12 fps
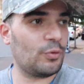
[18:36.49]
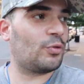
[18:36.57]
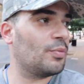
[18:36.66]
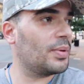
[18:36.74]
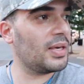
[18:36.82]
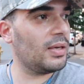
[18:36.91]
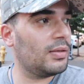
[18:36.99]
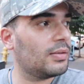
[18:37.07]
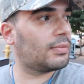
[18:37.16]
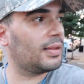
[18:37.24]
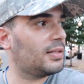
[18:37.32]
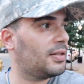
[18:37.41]
for me
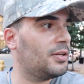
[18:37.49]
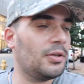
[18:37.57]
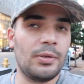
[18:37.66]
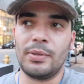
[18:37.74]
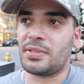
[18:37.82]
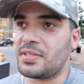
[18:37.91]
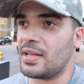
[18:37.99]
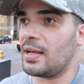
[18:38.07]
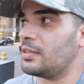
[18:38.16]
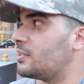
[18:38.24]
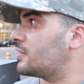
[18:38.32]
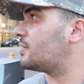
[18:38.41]
thing to do. It's
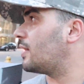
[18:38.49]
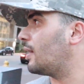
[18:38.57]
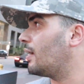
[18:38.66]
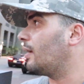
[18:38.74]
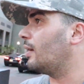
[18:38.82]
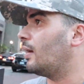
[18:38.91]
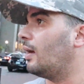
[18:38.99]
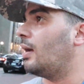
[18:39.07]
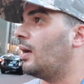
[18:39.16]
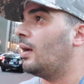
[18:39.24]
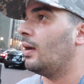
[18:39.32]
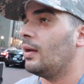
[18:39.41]
not just
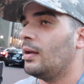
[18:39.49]
a